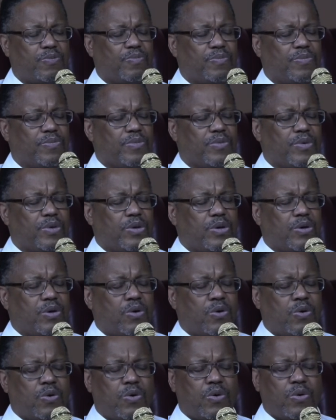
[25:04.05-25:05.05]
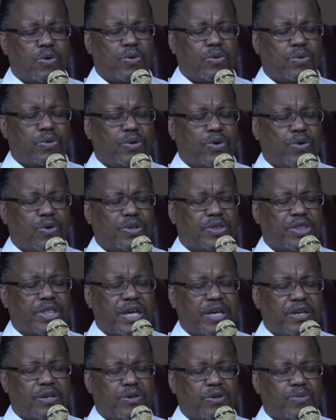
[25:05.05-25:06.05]
Thank you. Oh Lord,
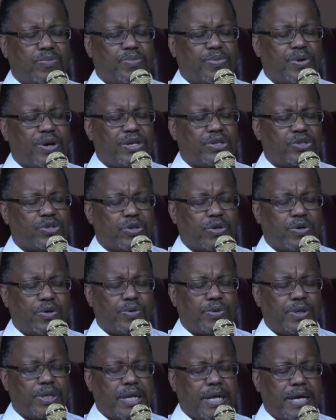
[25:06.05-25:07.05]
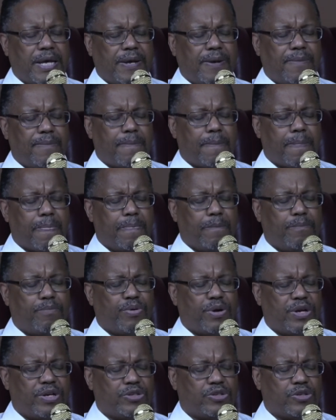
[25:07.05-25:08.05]
thank you. Praise your holy name.
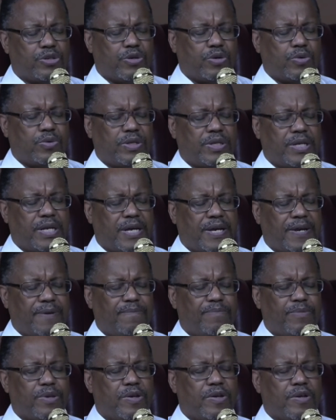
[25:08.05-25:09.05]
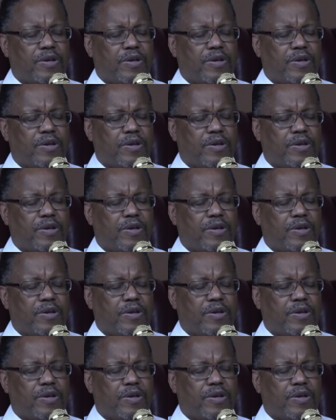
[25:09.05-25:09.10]
Praise your holy name.